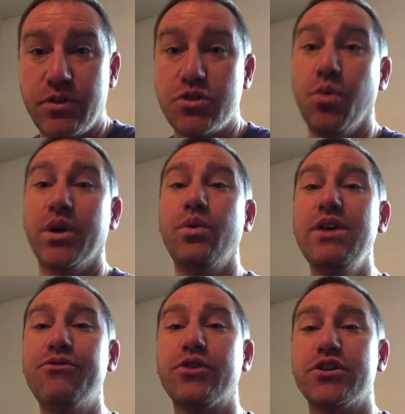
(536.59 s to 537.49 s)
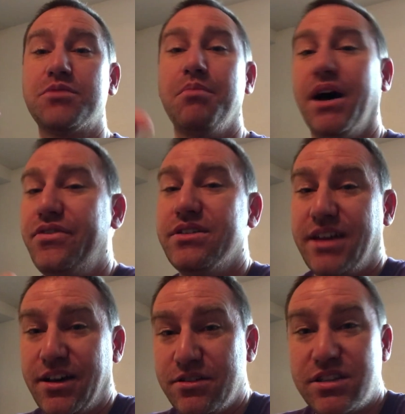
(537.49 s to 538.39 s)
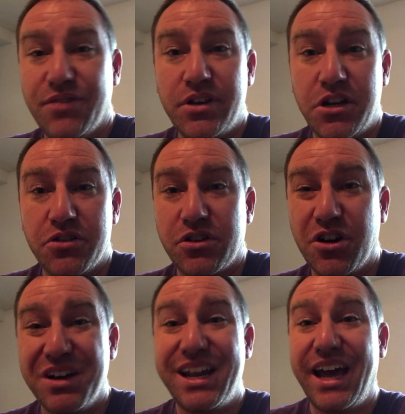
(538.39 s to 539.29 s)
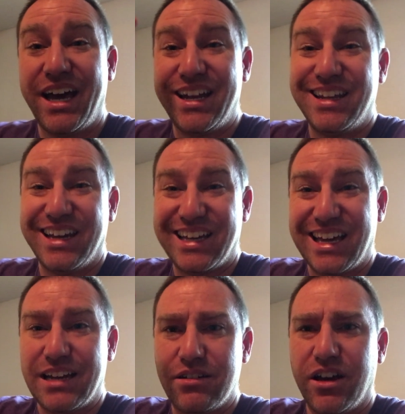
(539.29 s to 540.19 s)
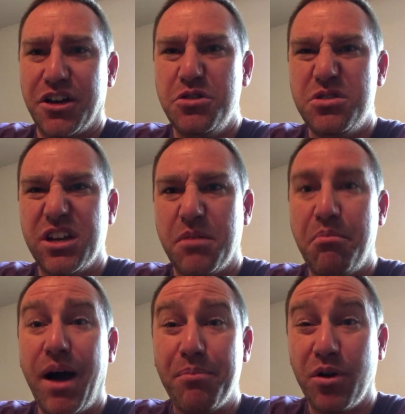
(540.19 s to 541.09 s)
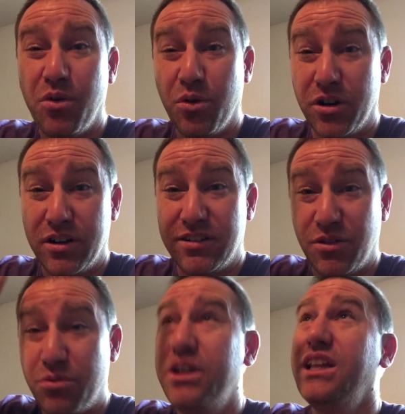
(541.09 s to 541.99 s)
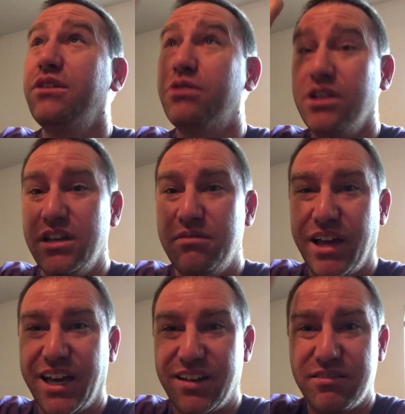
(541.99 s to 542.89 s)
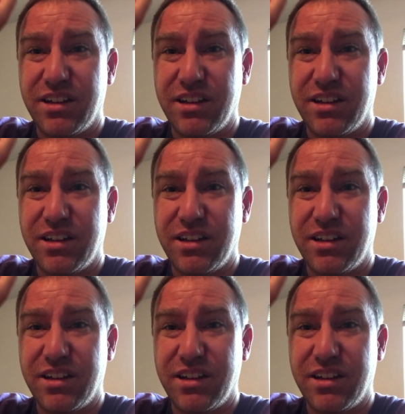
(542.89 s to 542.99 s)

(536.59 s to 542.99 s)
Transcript: So when we first bought this house 7 years ago, it had like that acoustic popcorn, the really, really like